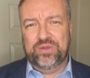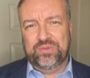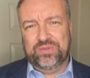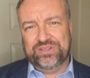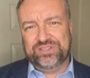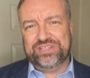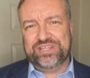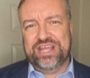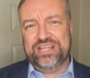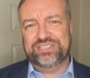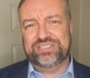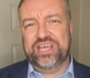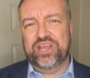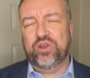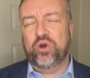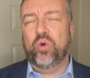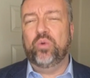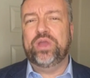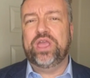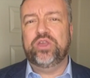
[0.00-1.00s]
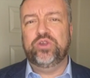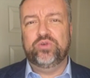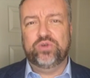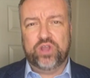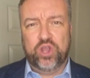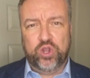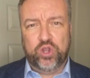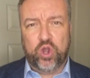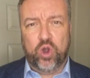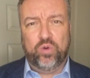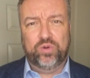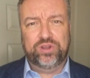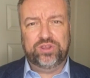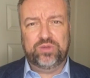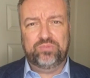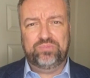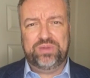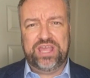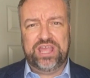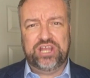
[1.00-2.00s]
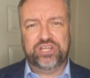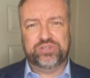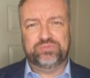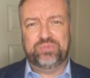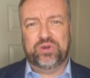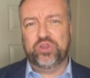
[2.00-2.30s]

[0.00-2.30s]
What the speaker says: state said, okay, you can go to the beach,